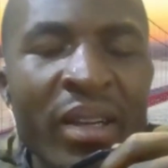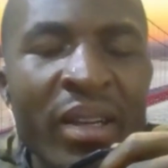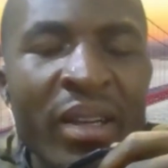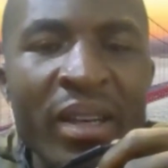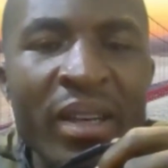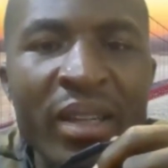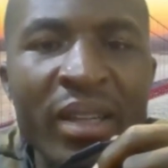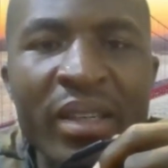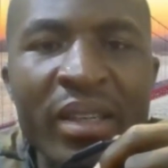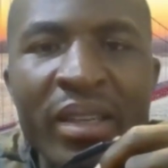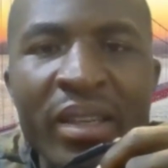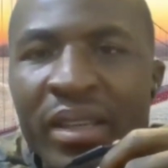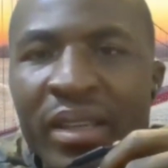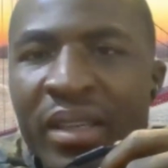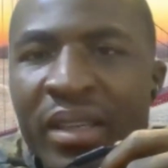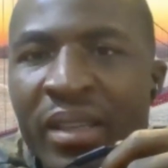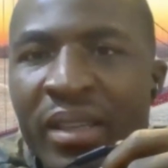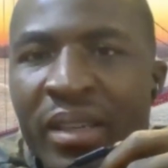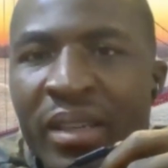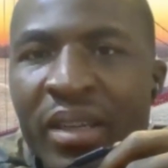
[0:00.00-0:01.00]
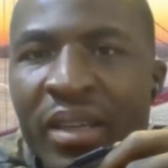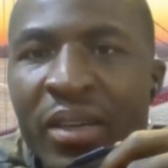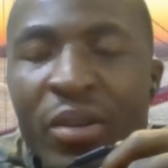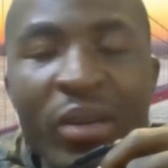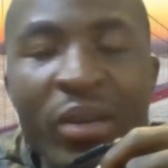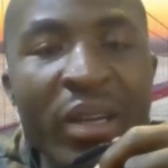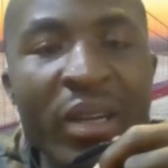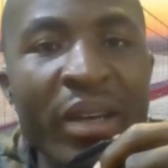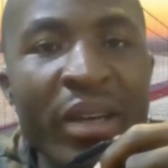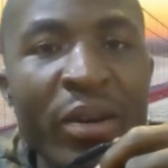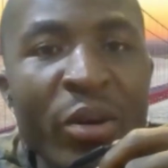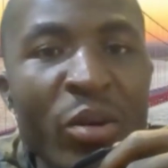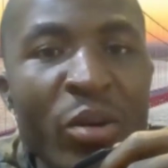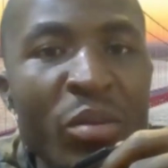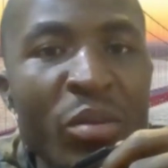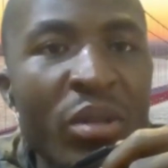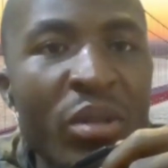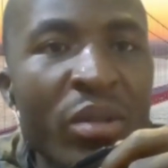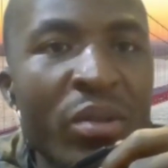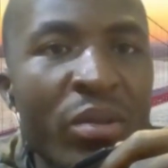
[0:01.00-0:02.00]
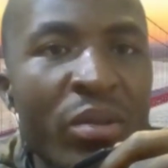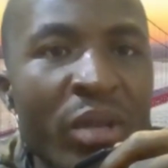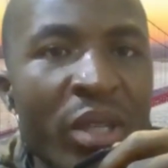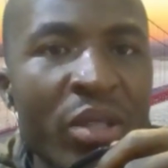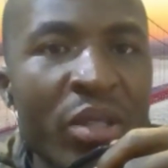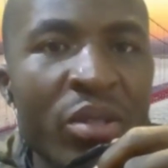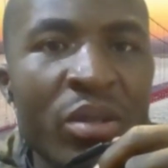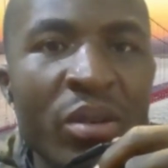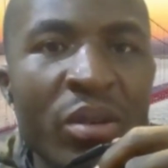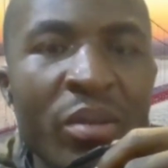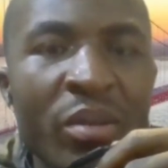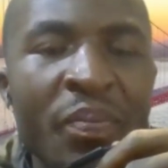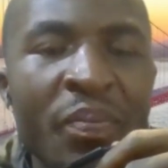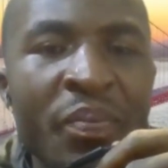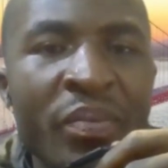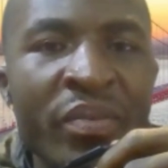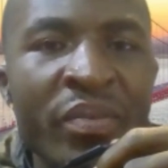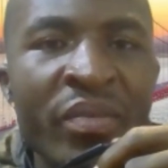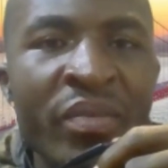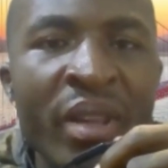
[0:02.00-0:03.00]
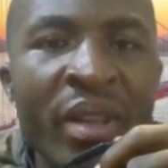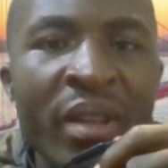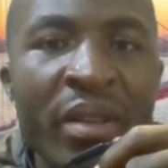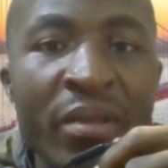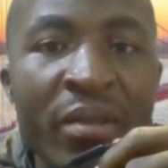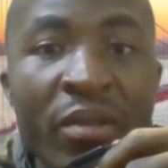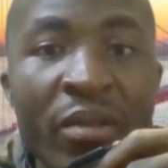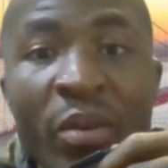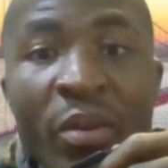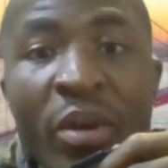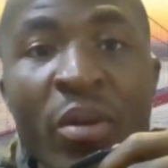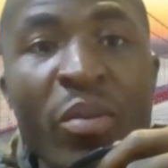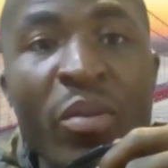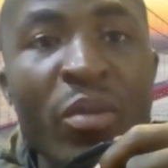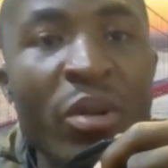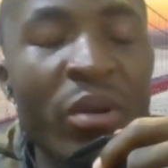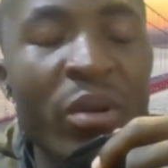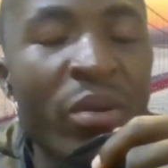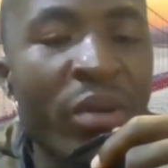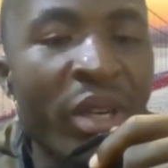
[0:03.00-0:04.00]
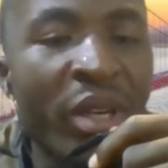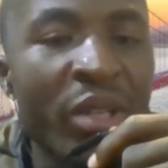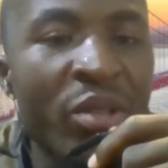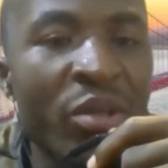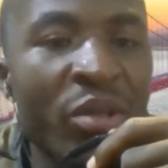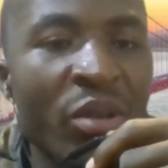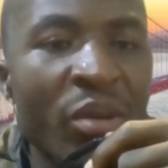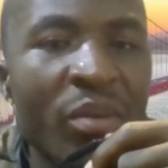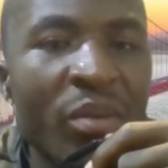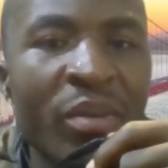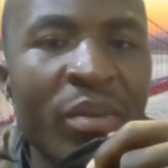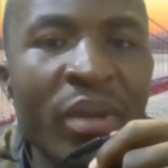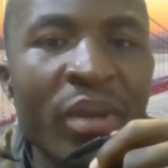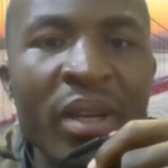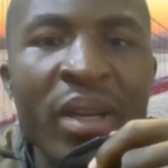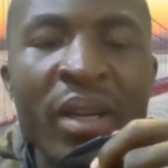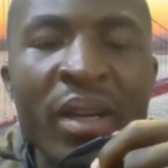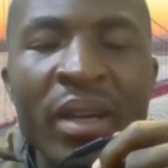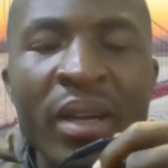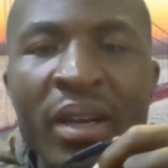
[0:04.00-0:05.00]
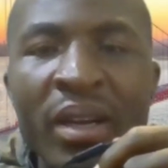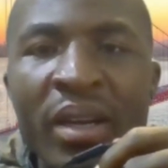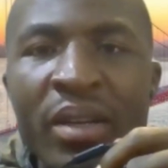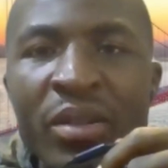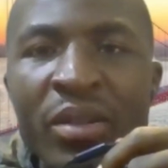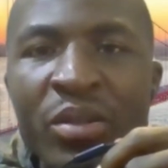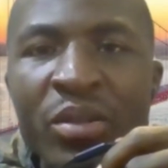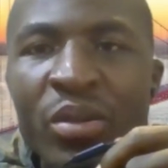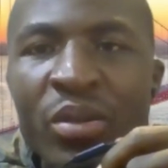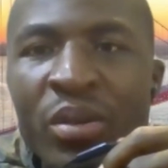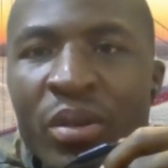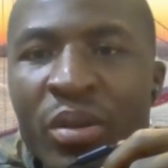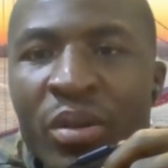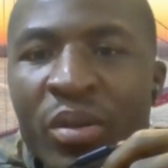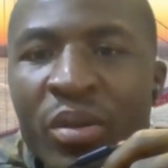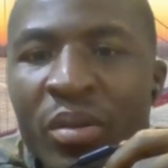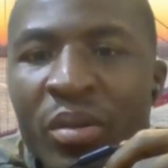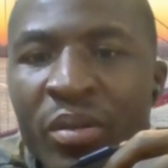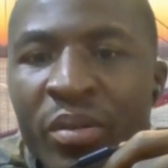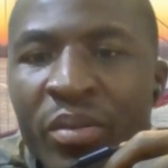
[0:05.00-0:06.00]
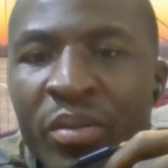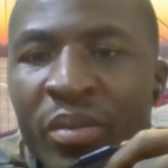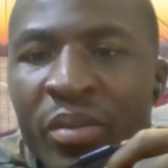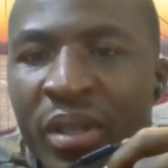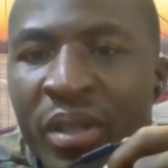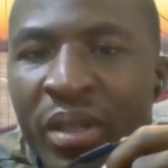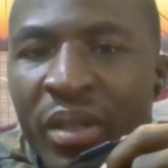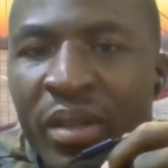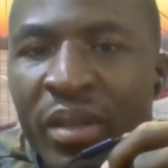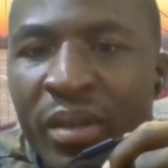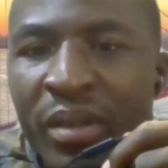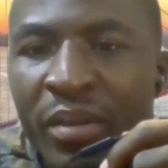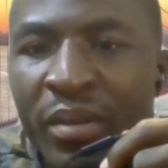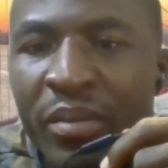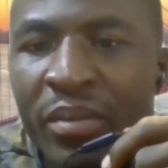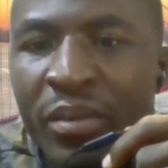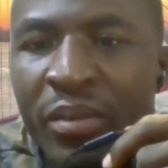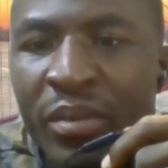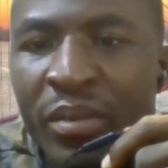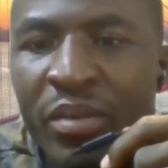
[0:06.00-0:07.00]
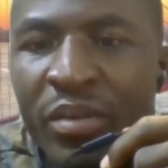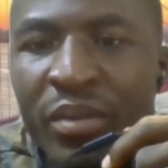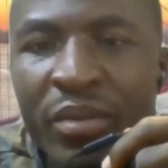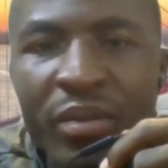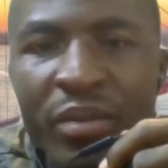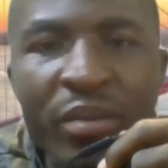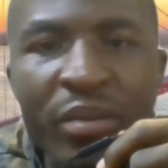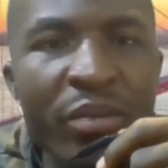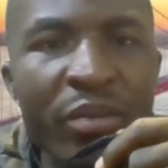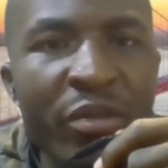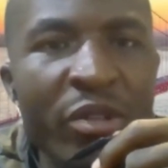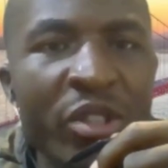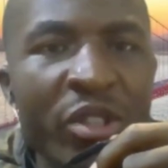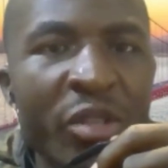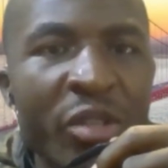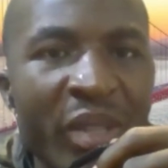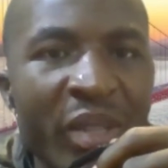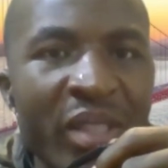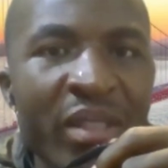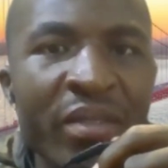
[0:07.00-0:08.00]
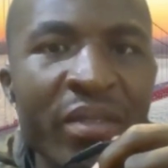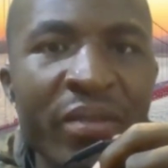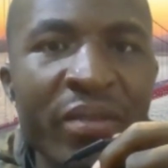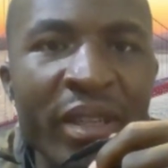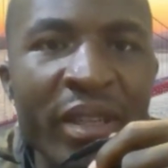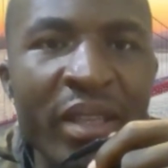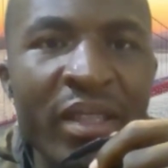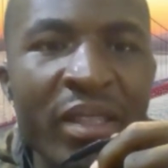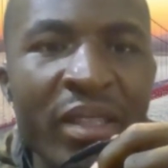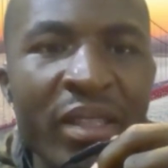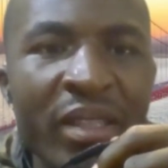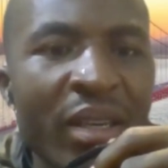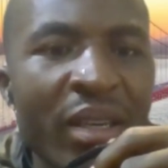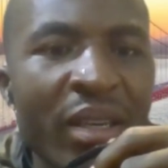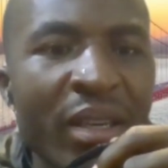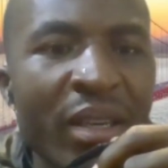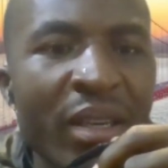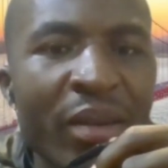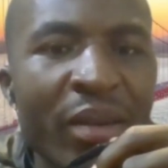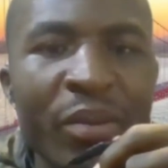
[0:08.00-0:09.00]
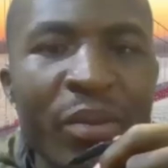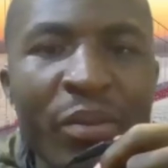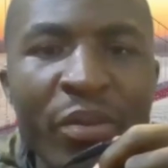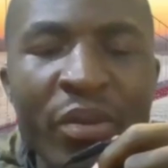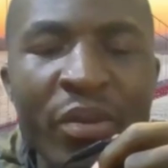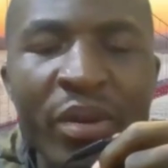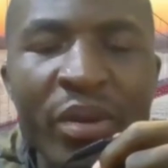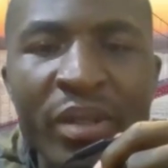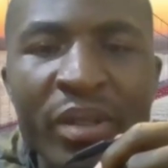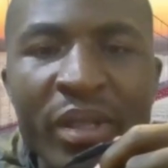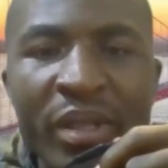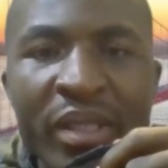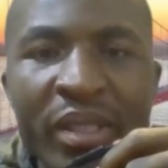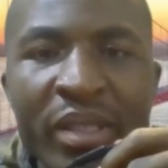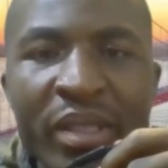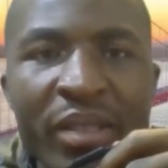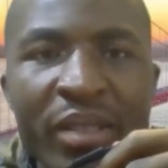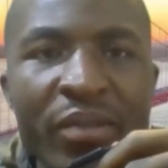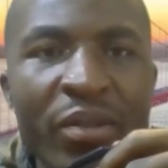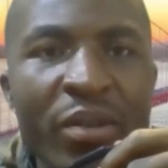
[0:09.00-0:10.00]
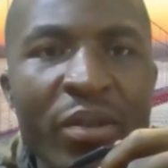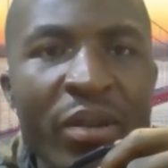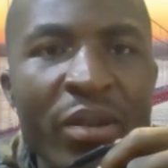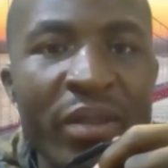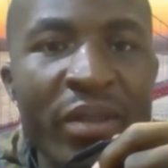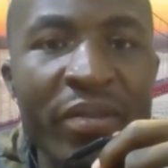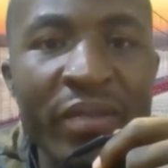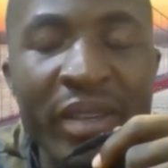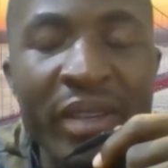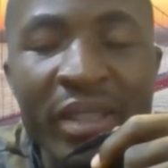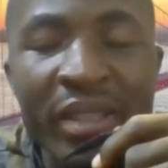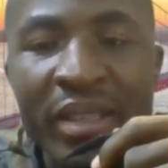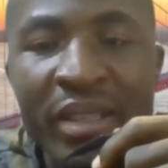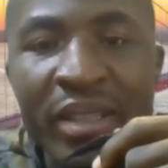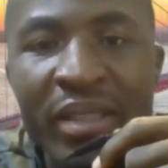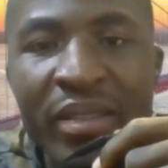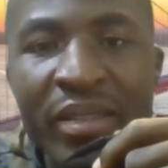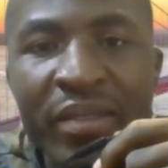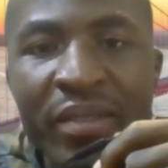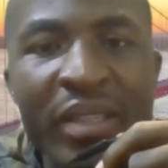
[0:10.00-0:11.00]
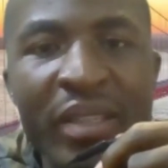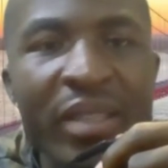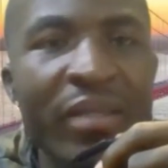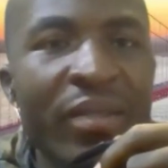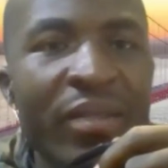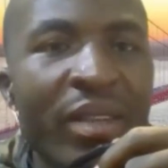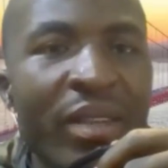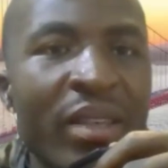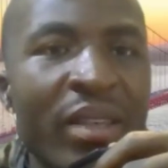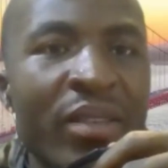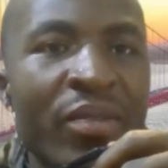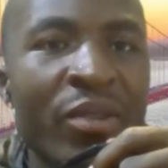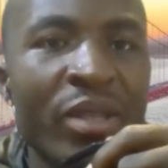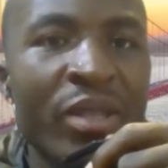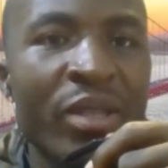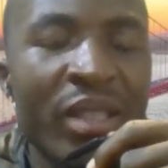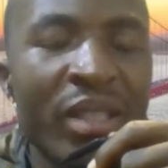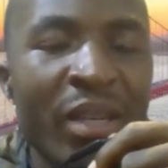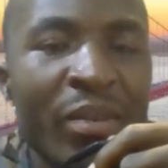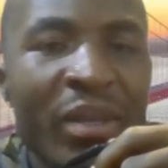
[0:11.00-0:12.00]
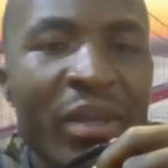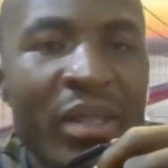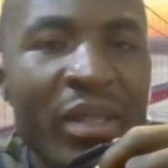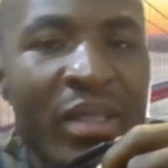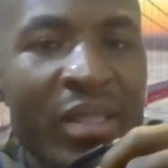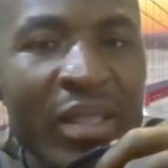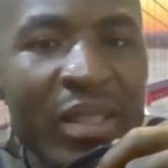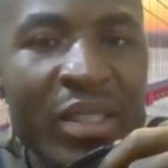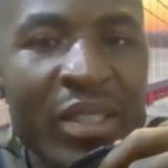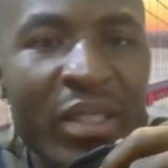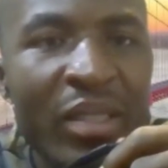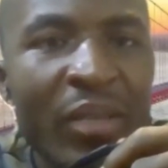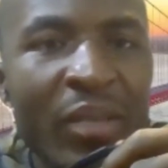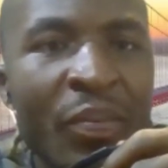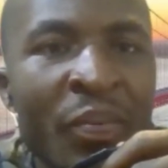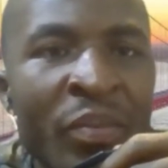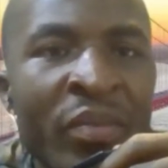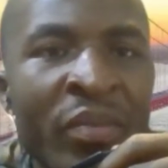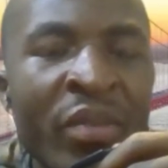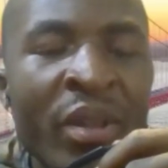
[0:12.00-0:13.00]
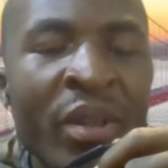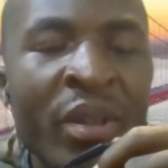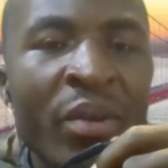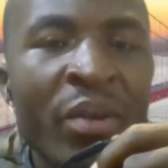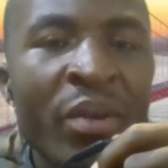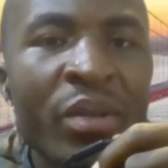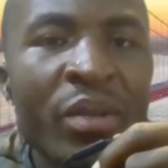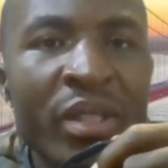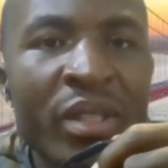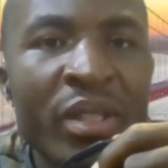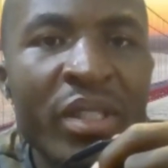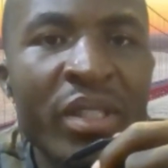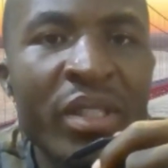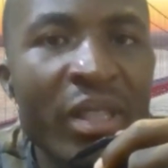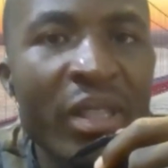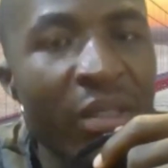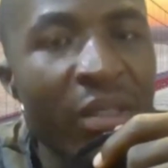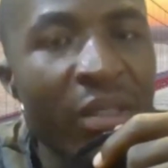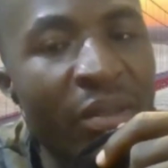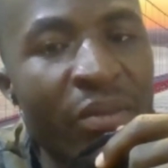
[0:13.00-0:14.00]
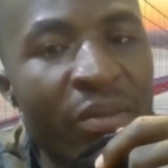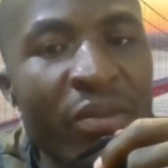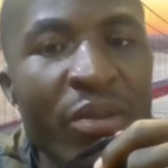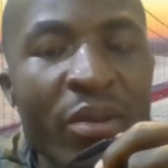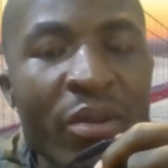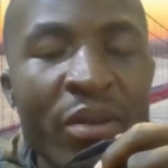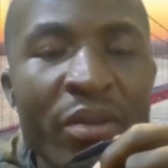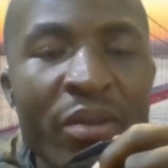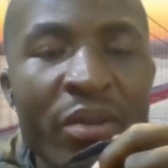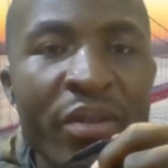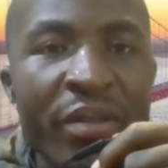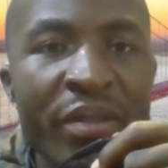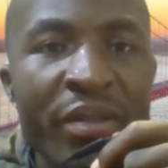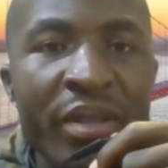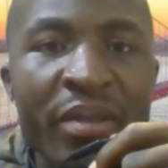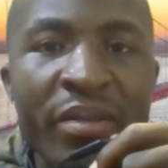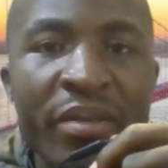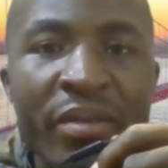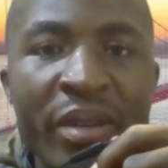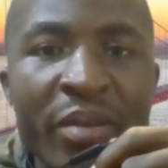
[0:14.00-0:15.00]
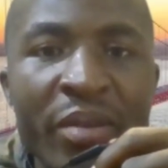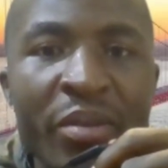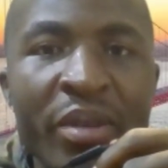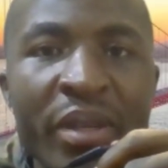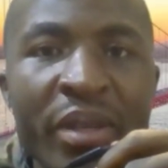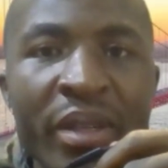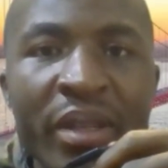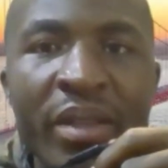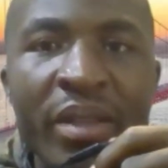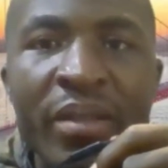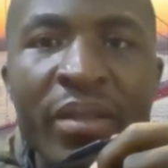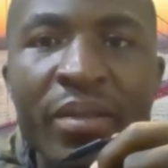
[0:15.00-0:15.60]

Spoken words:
at the Cardano Ghana Onboarding Workshop, Developer Onboarding Workshop. And so, for specifics, this is for the first. This first event is for the Tamale session, which is scheduled for 15 February.